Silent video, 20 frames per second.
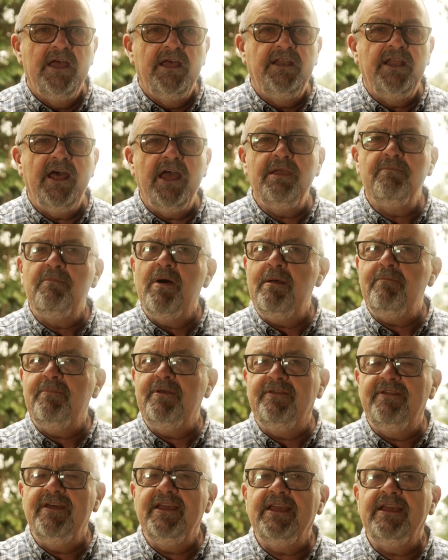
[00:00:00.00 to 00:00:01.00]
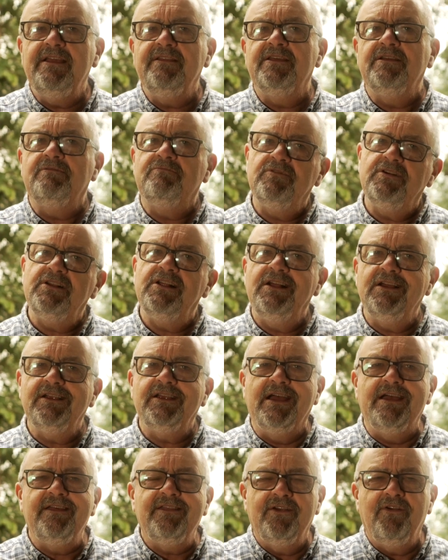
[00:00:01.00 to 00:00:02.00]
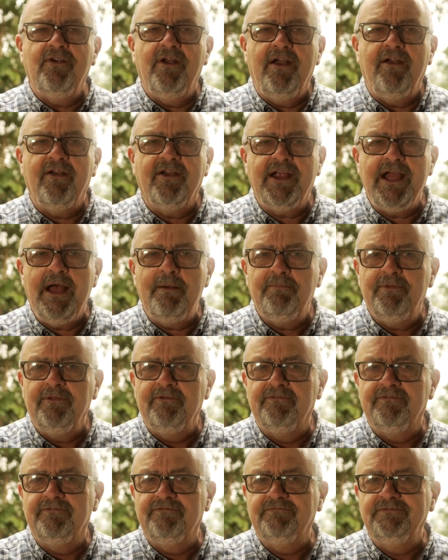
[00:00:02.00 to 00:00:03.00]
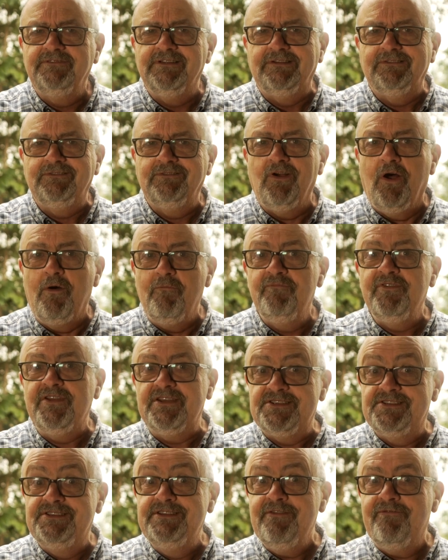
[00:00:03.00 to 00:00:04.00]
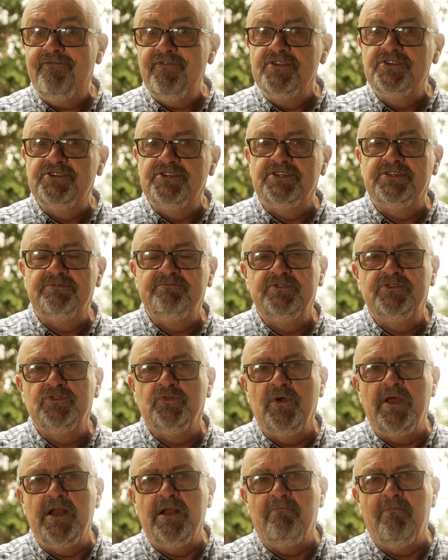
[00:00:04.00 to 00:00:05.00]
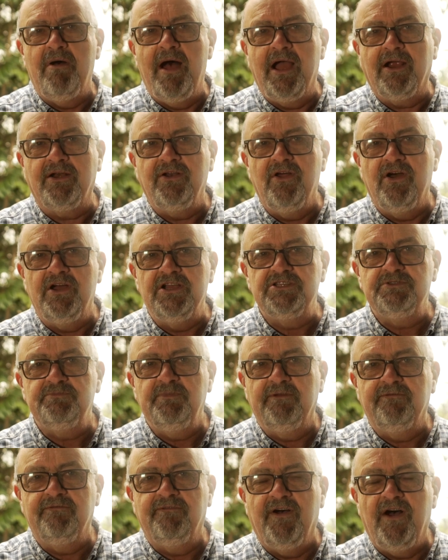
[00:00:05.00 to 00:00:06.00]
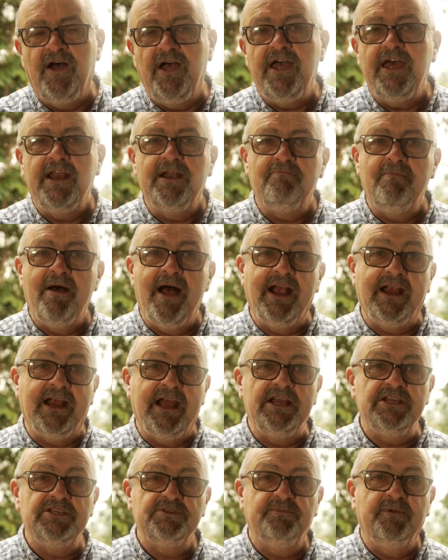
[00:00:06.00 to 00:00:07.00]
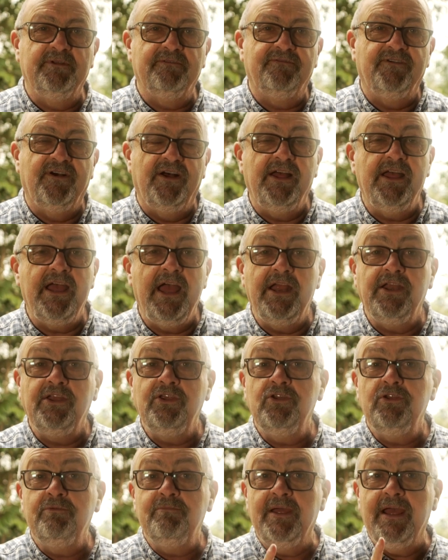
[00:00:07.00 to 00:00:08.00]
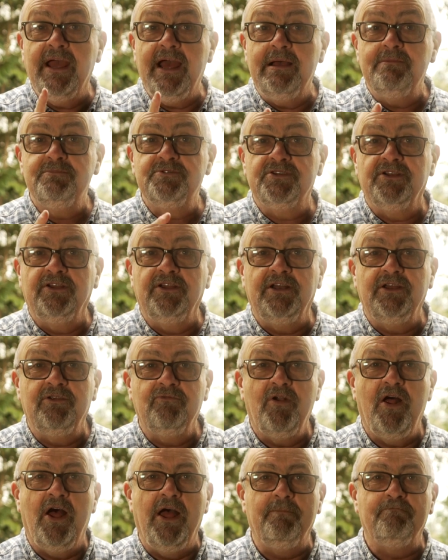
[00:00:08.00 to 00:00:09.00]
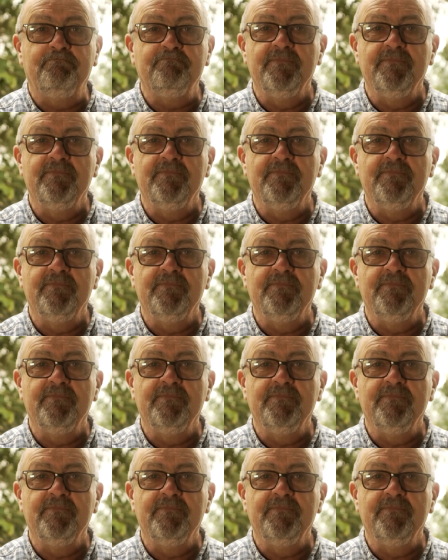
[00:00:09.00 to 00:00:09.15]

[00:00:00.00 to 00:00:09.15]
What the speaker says: Now you might be thinking that, well, okay, there are a couple of obvious differences between a Mk.IXc Spitfire and a Mk.8 Spitfire, and you'd be absolutely right.